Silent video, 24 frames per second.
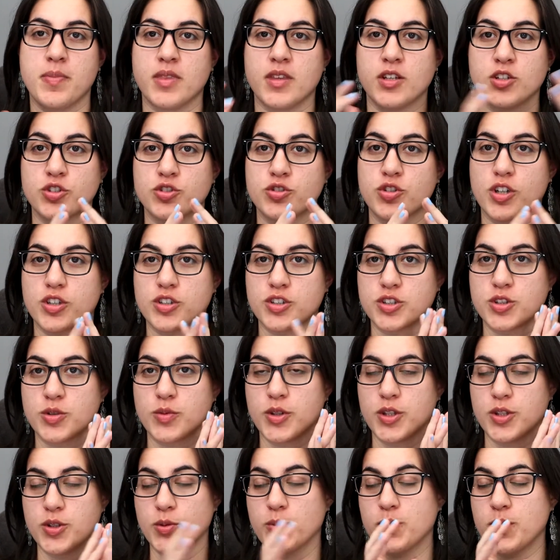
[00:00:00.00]
structures that
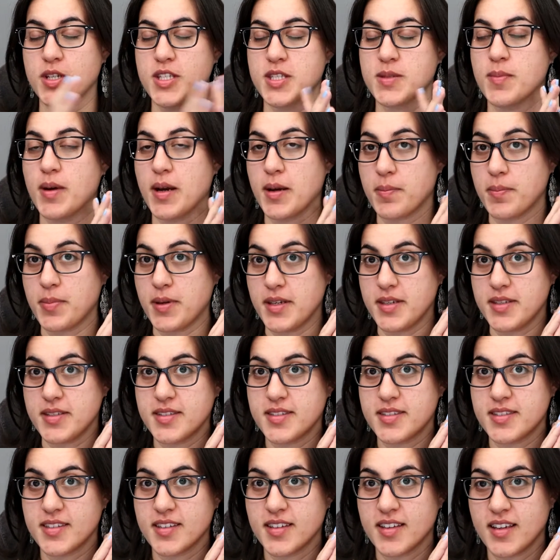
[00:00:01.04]
we do piece by
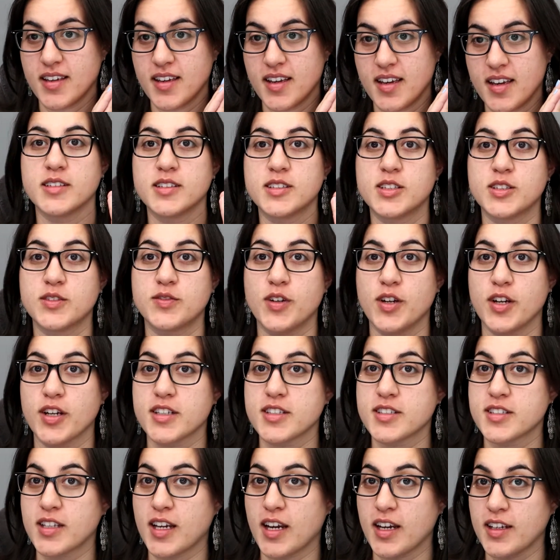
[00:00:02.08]
piece. This is very
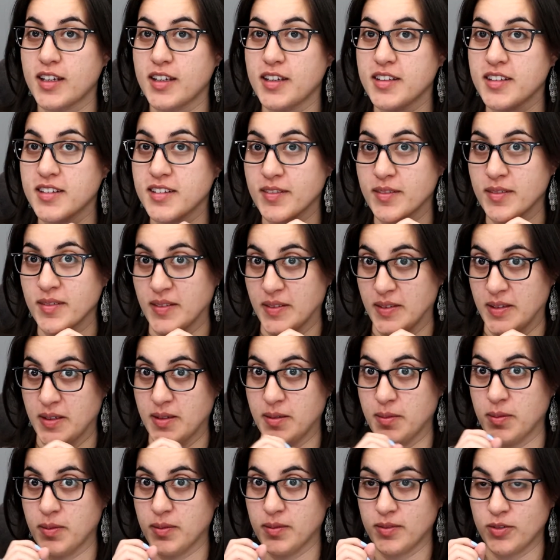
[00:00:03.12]
exciting.
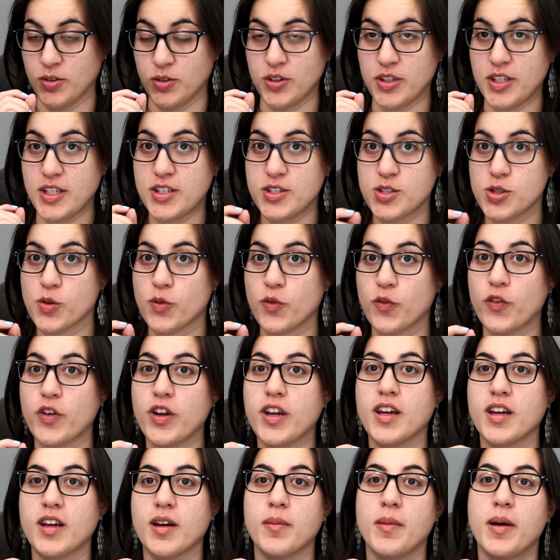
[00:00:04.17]
You need to
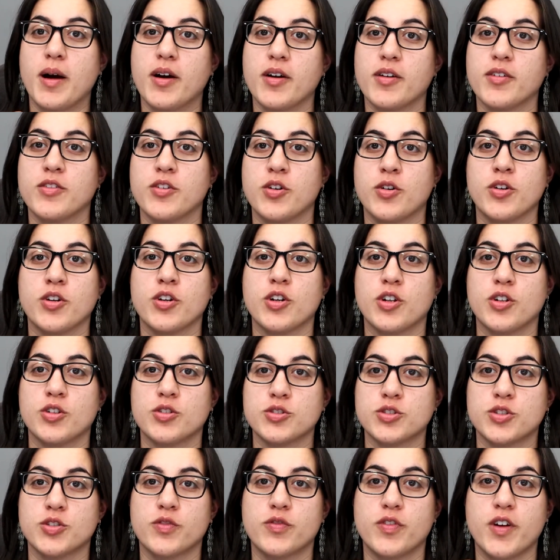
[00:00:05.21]
think about your
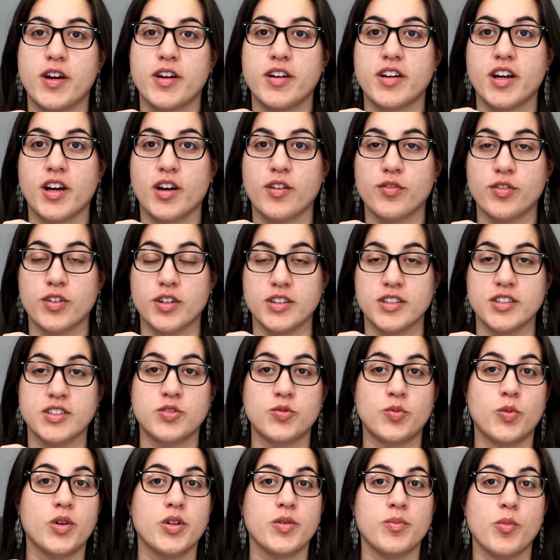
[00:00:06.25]
enclosure very carefully,
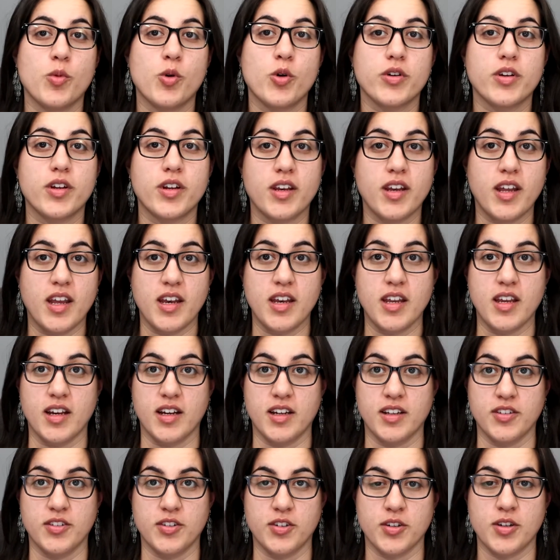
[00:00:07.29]
this one more than any
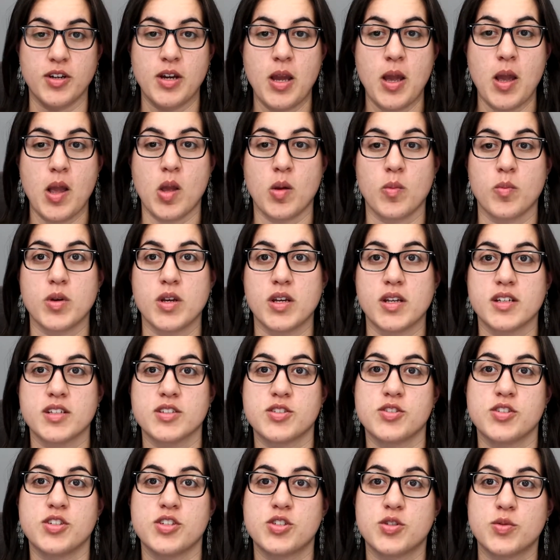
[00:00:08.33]
other, because
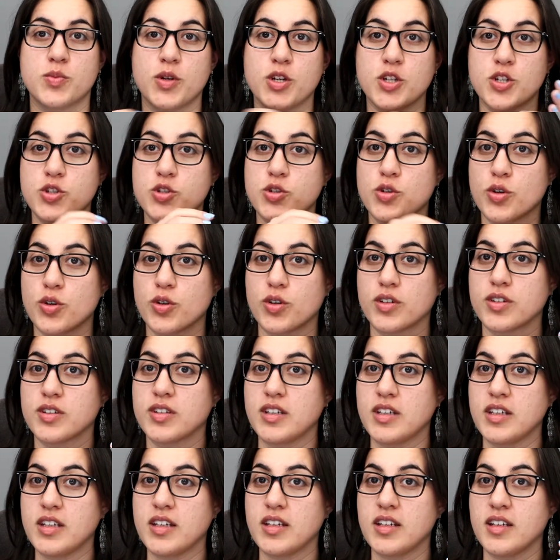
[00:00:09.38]
you need to make sure
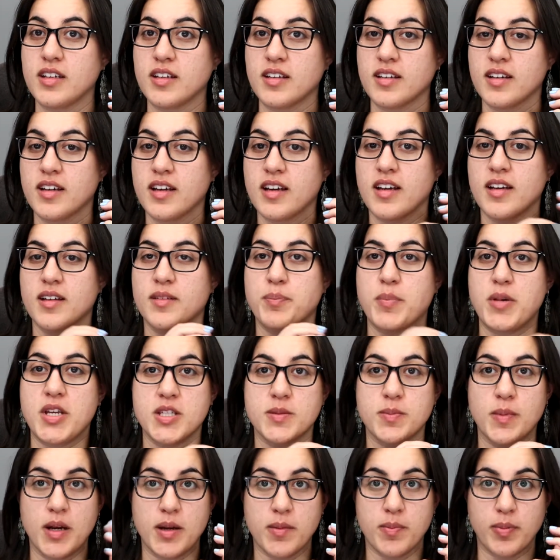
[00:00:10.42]
the piece
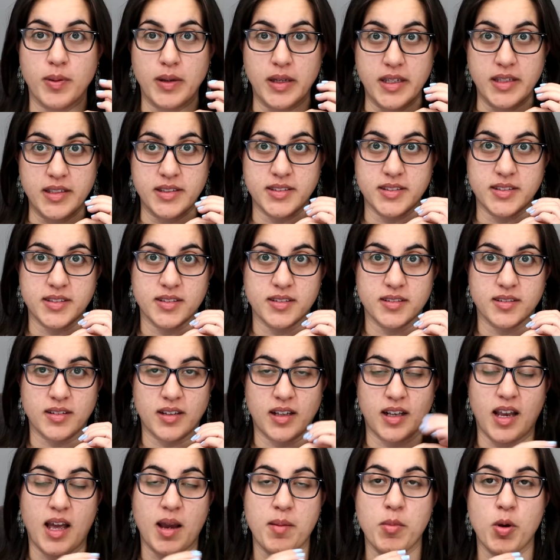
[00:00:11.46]
by piece
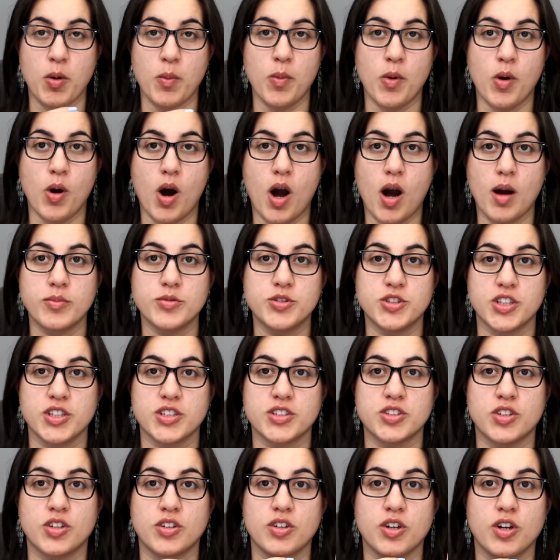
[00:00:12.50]
climbable
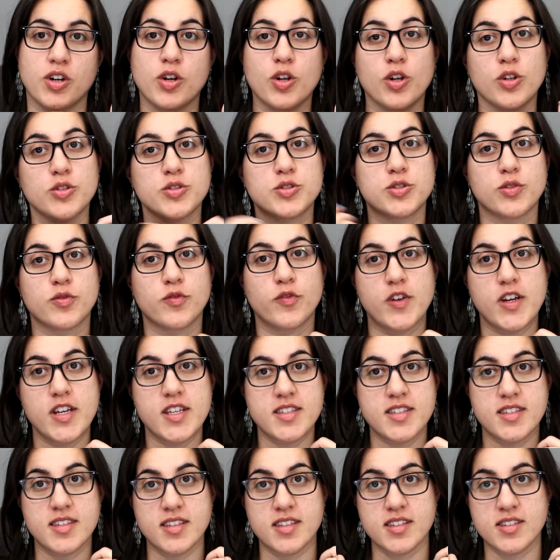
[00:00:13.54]
objects are not close to
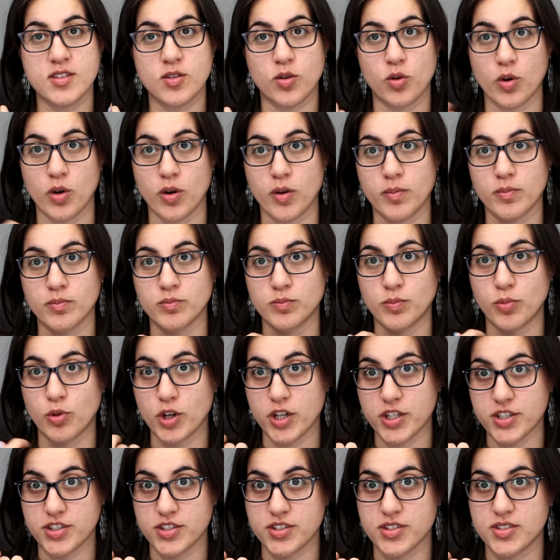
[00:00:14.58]
fences or
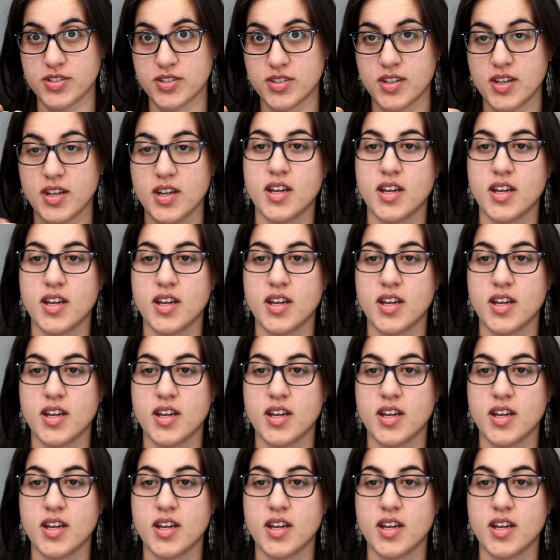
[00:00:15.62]
bridges